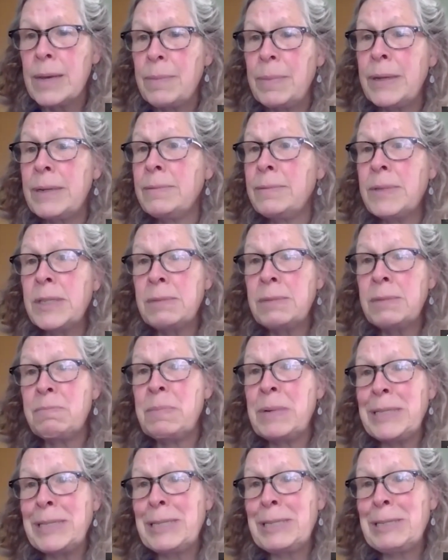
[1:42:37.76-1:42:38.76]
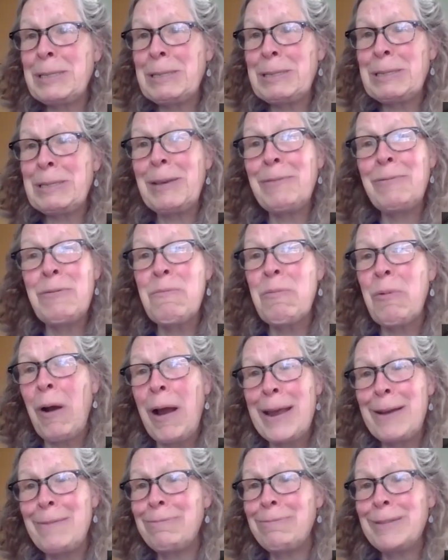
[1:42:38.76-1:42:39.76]
But Steve and
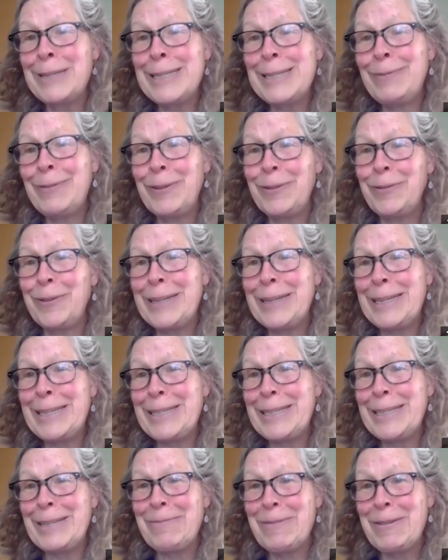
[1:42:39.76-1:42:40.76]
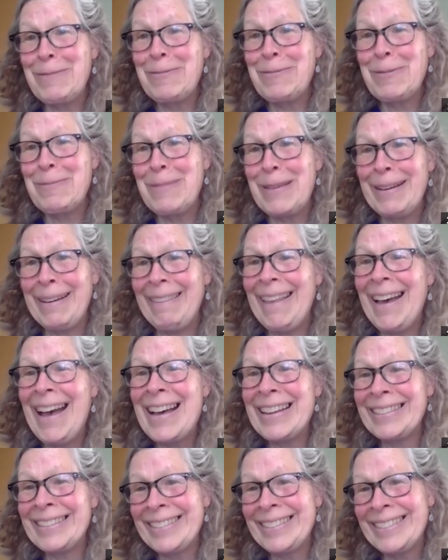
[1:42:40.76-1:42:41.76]
Bryan, please feel free to disagree with me on
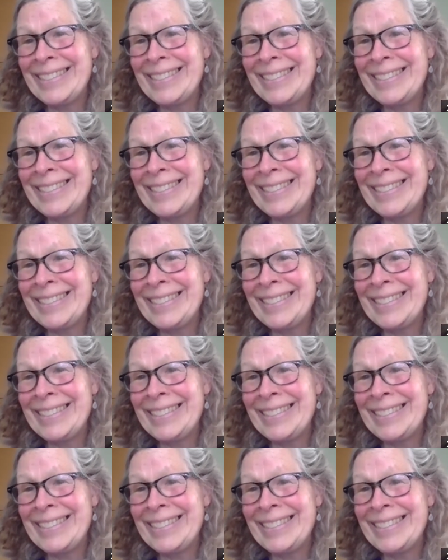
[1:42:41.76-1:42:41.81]
that.